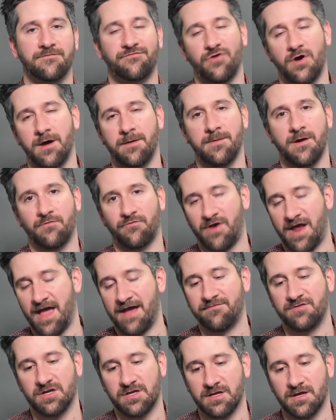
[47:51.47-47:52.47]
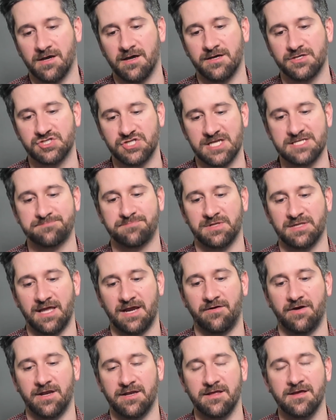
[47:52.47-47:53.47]
from Ravnica, Jace
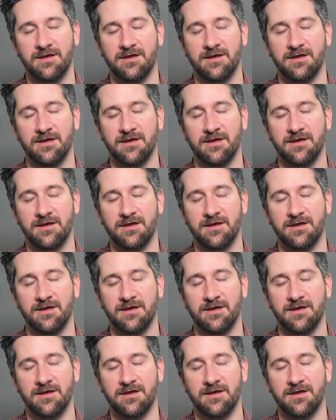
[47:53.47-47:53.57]
Beleren.